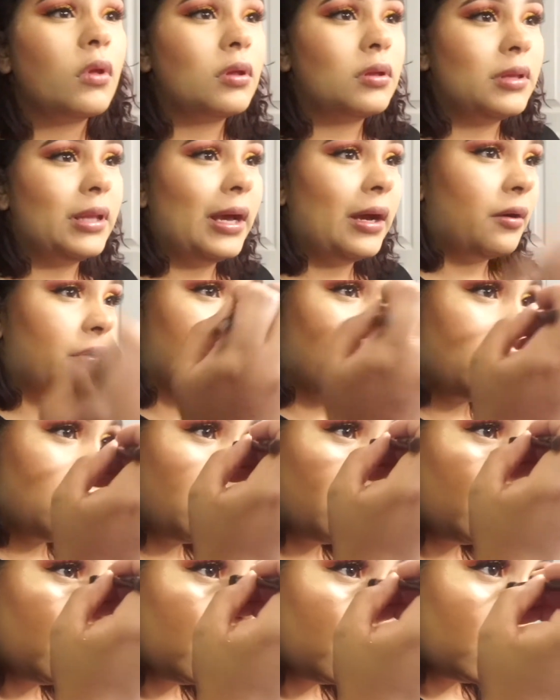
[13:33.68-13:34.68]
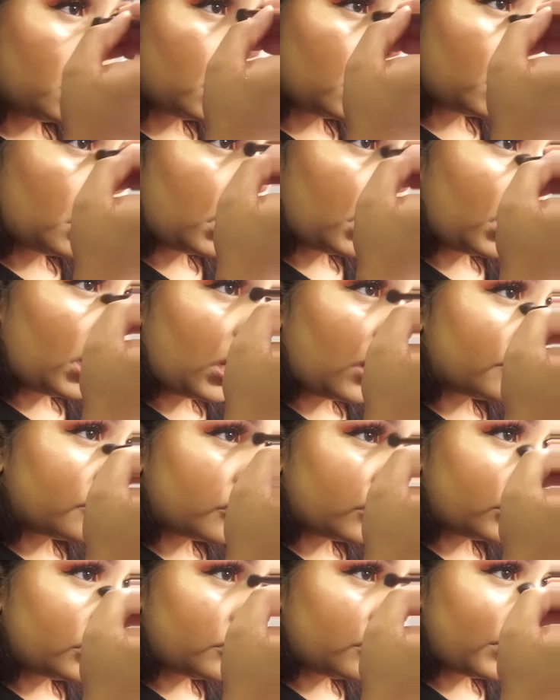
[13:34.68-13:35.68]
Now, after
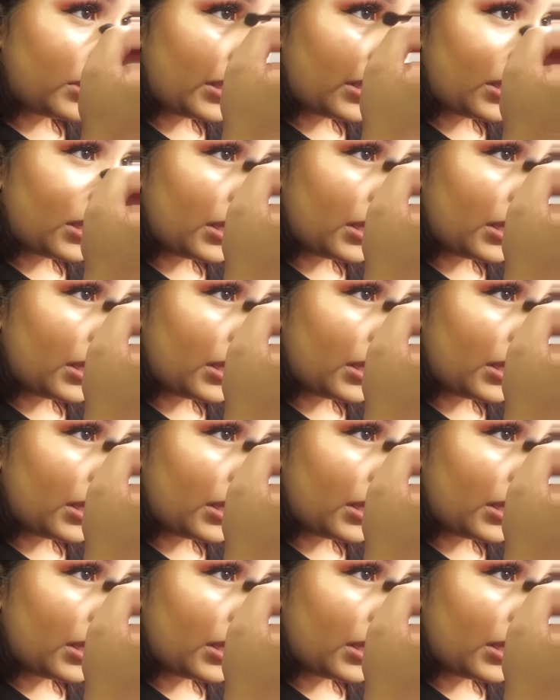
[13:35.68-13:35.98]
I do that,